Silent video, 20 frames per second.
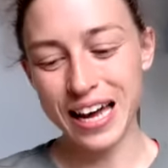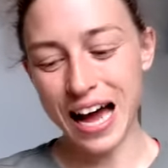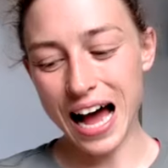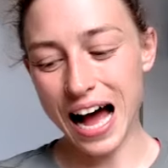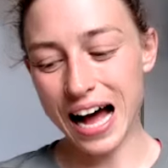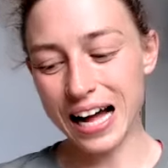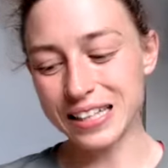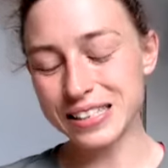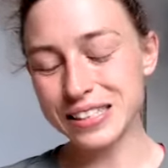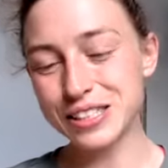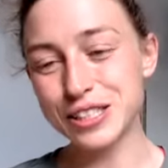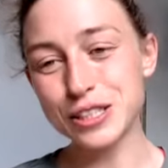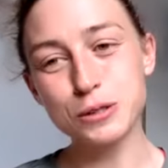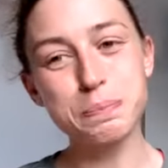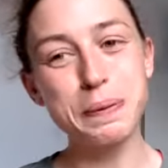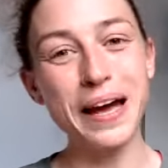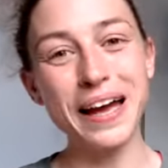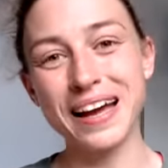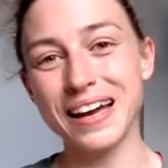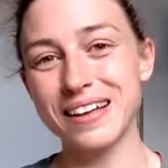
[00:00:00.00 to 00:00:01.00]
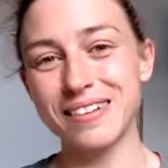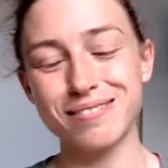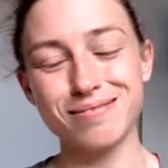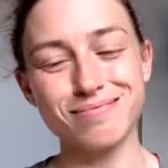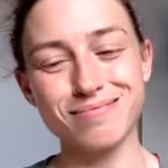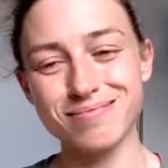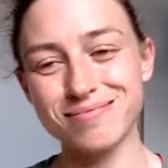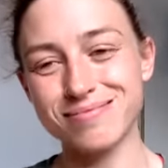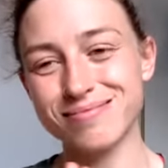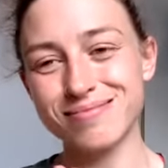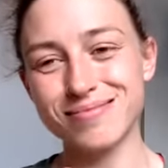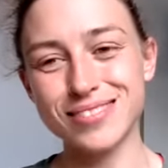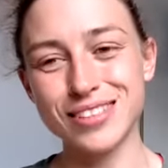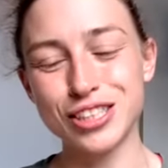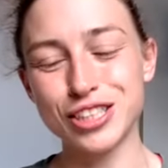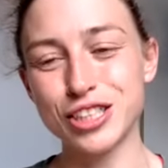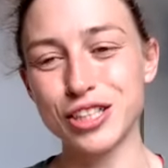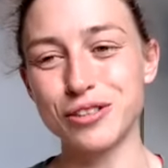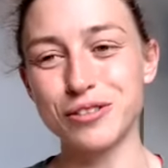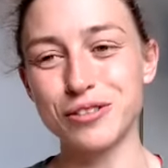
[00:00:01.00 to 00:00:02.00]
and just pick the
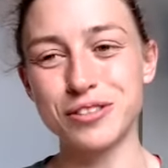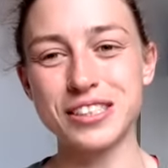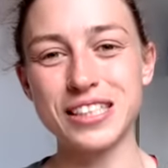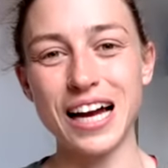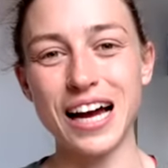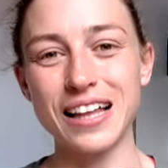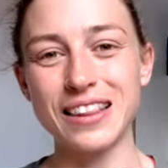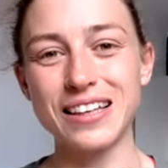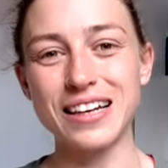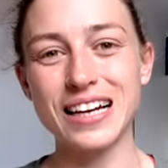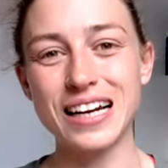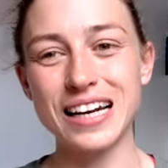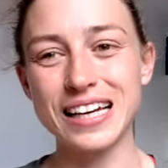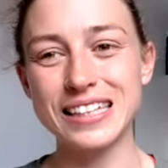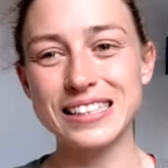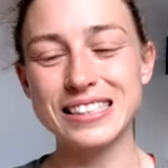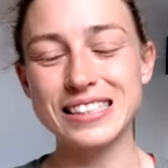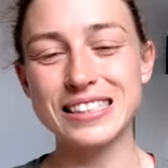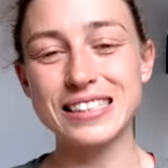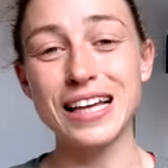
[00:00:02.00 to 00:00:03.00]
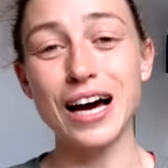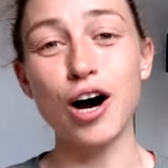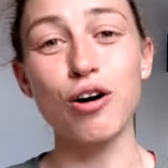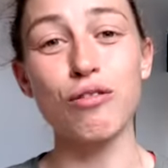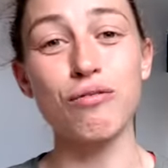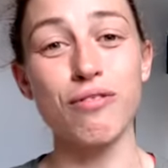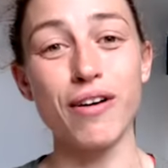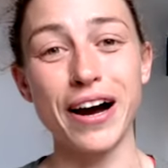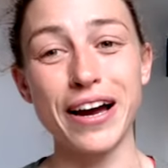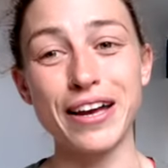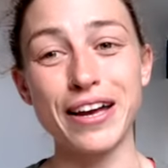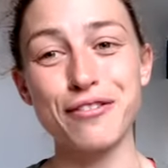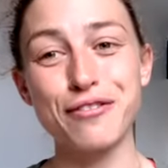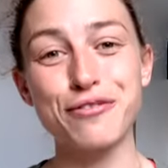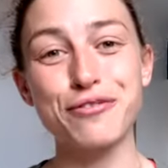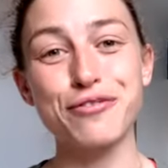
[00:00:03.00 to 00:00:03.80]
shoes and the cleats that are right